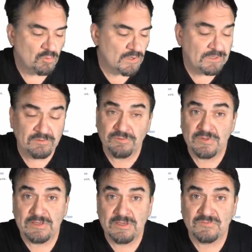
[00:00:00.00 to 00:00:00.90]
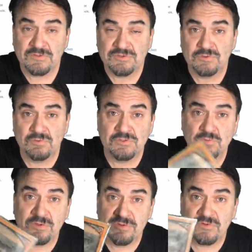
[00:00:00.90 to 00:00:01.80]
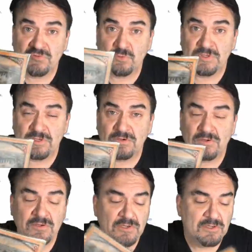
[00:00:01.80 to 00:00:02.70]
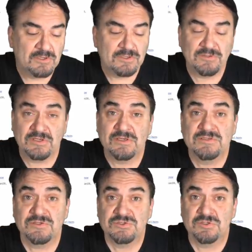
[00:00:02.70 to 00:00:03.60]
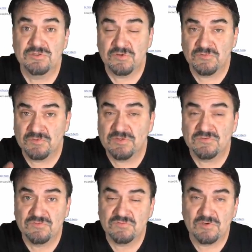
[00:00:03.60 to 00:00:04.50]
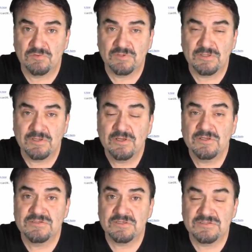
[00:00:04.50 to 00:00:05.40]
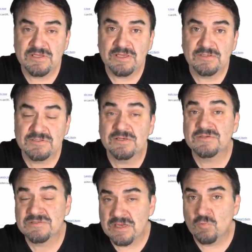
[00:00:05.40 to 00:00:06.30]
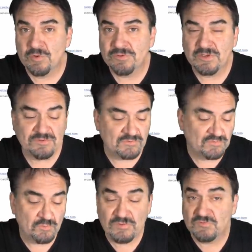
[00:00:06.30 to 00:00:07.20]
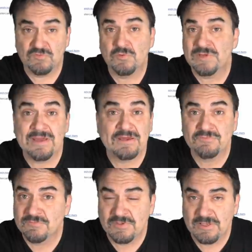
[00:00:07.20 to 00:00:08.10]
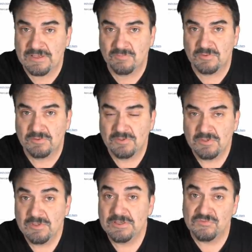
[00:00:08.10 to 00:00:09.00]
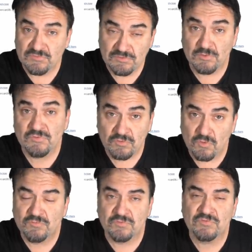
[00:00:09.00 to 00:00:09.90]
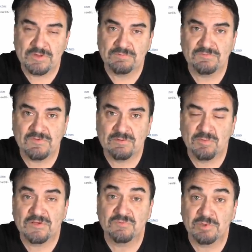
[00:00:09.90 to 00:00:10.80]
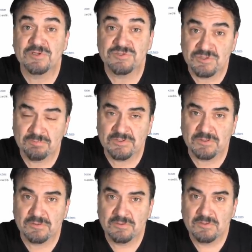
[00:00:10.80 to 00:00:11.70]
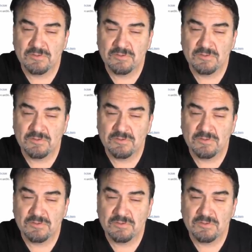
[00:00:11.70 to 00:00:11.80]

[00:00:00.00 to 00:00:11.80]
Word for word: One other thing, as I've shown you with this one here, the condition doesn't necessarily dictate that it's not worth anything. So this is only half of a label. It's still sold for seventy-five bucks plus shipping.